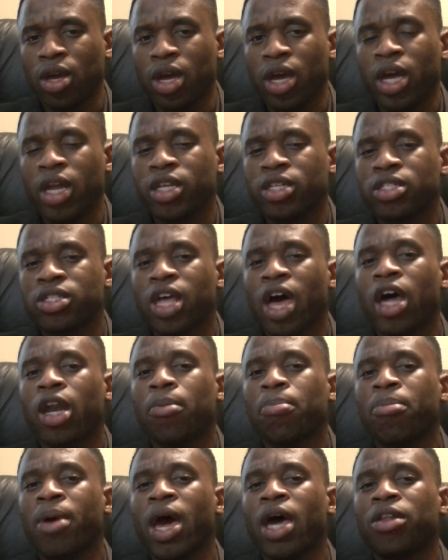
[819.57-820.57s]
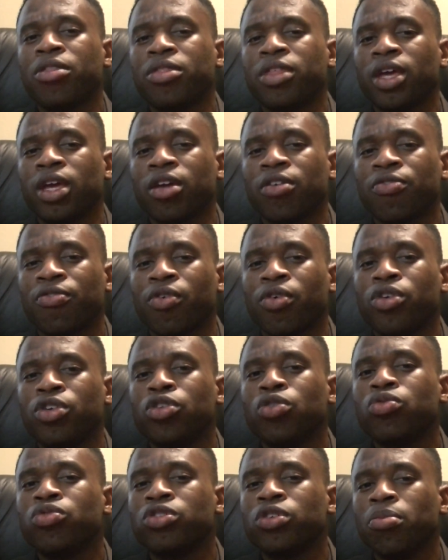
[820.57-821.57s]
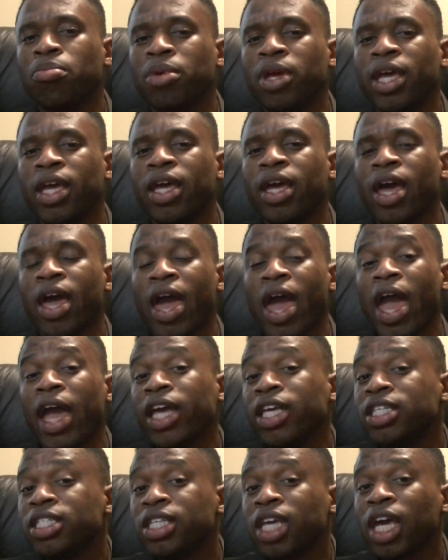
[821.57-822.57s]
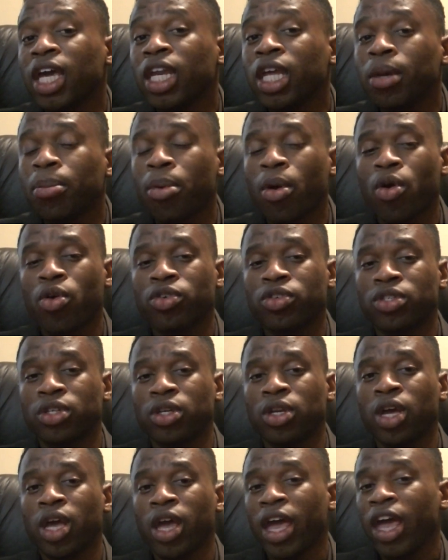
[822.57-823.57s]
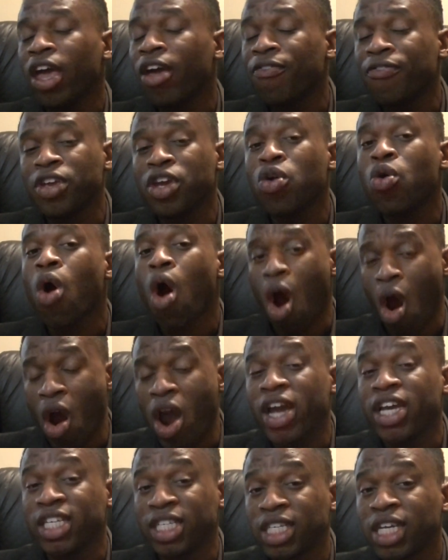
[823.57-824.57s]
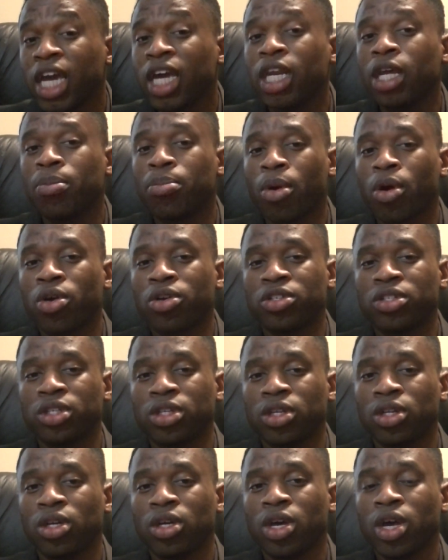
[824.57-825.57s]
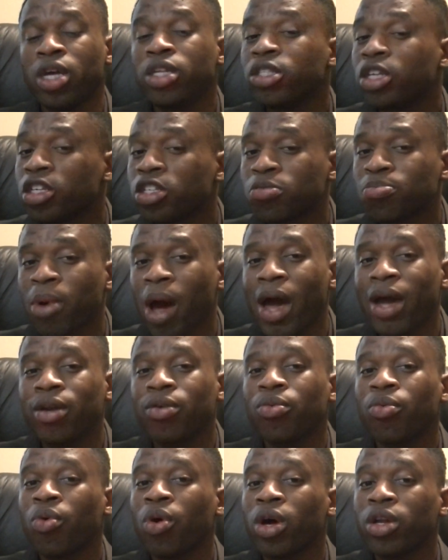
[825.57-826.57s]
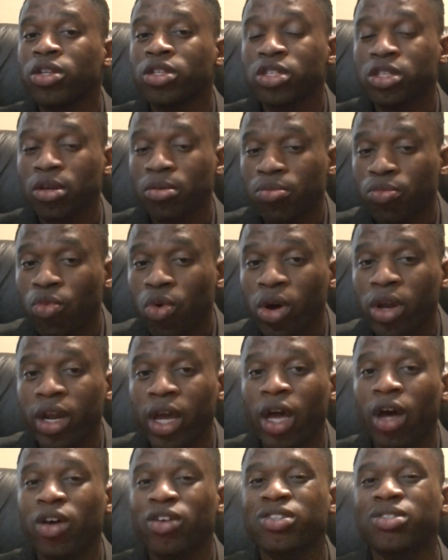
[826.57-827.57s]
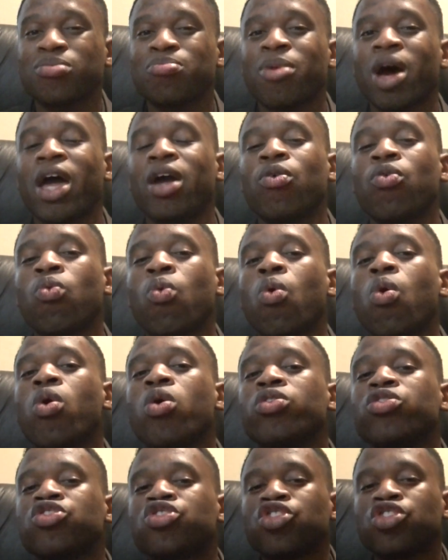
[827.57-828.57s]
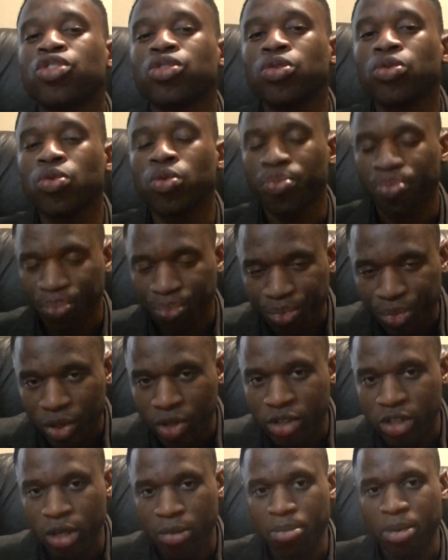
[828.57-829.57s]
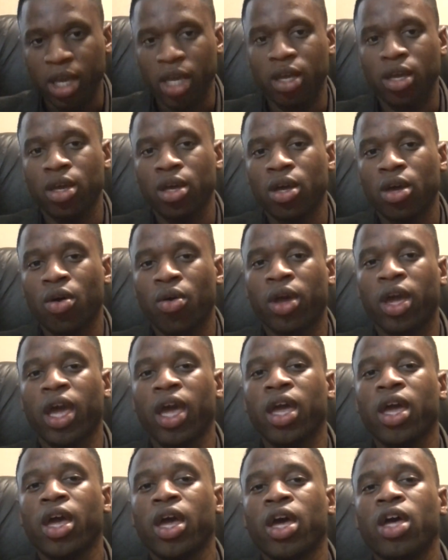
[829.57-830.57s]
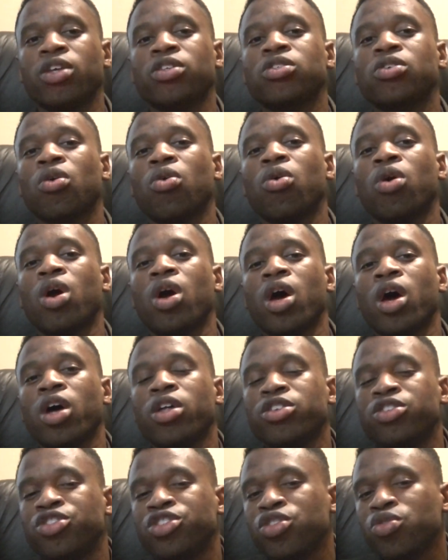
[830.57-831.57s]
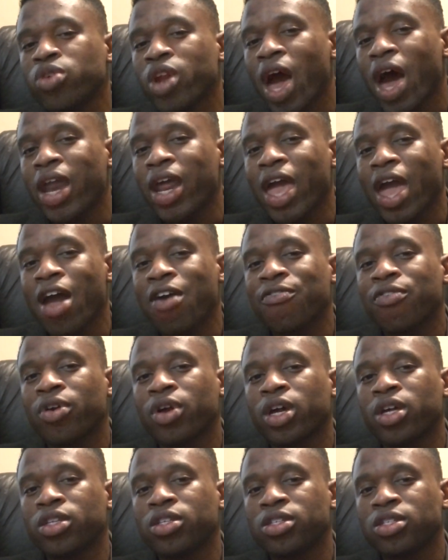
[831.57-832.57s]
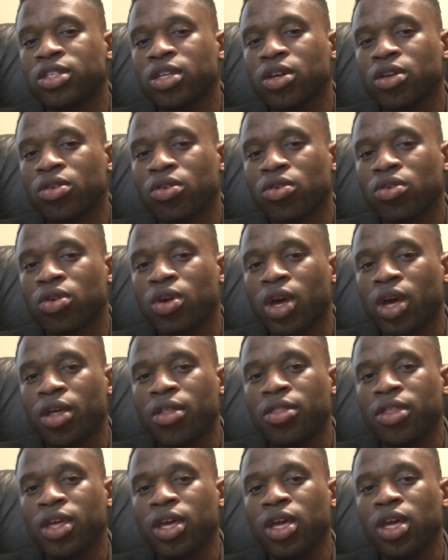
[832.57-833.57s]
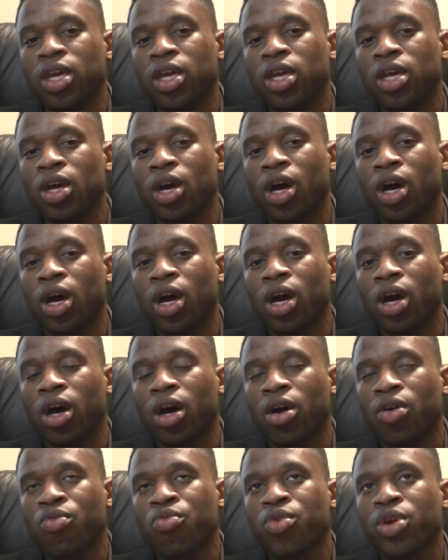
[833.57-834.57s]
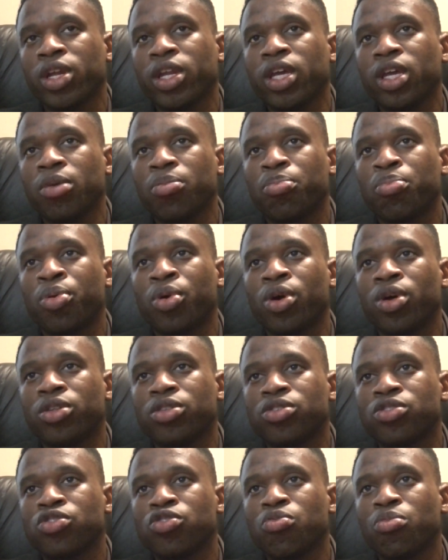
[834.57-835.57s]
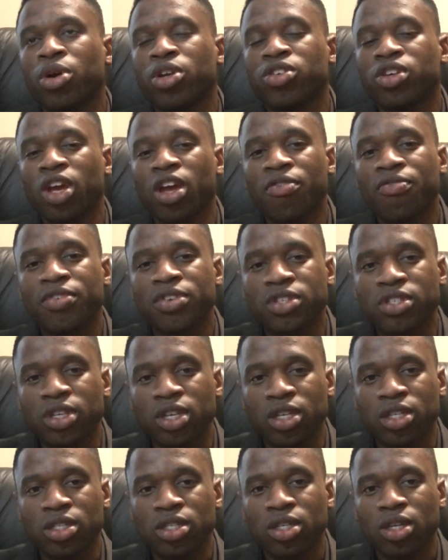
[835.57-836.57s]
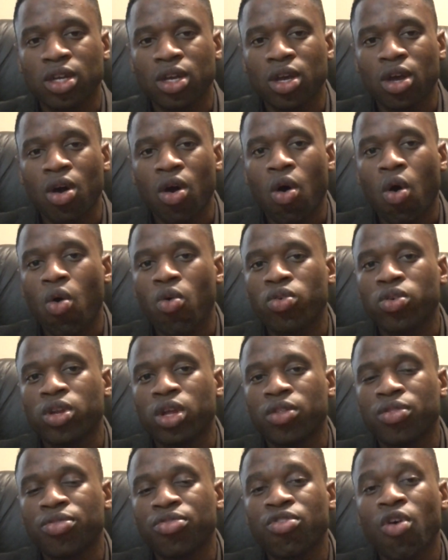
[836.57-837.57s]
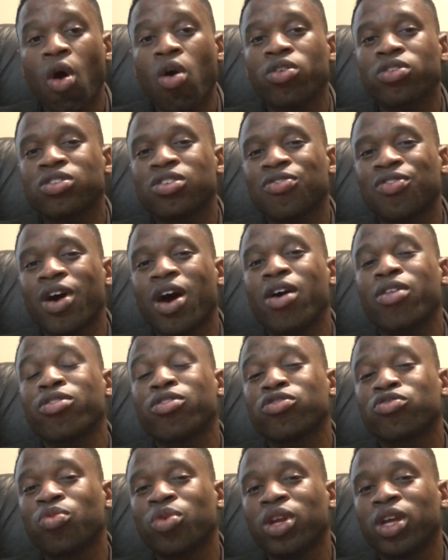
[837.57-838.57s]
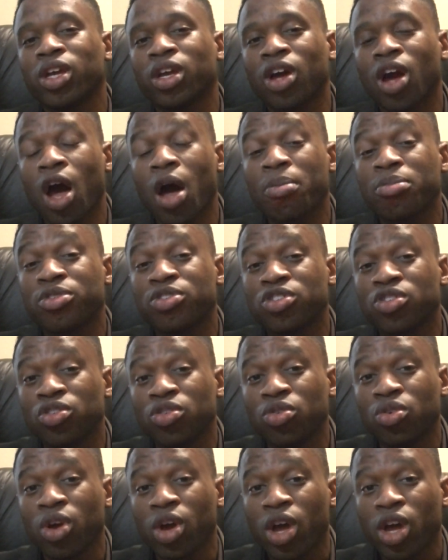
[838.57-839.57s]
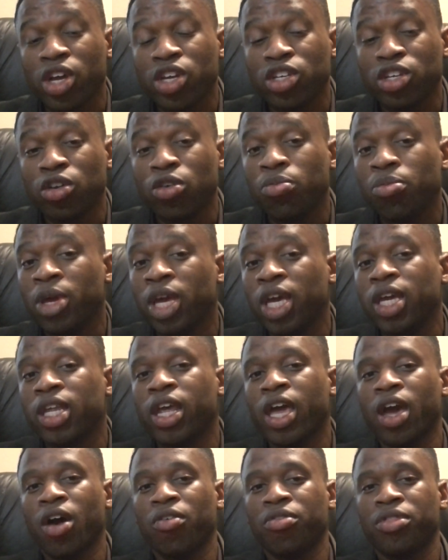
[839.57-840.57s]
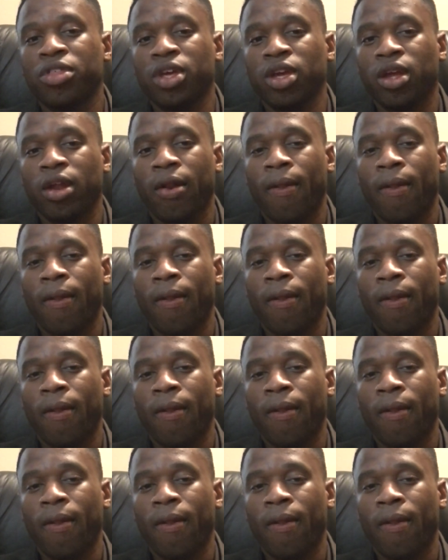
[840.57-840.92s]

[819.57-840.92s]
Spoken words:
It is not a bad thing for you to be a skinny person if you are a skinny person, despite what someone else might want you to be. Okay, so do not ever consider really put too much emphasis on the thoughts of others when it comes to you being healthy.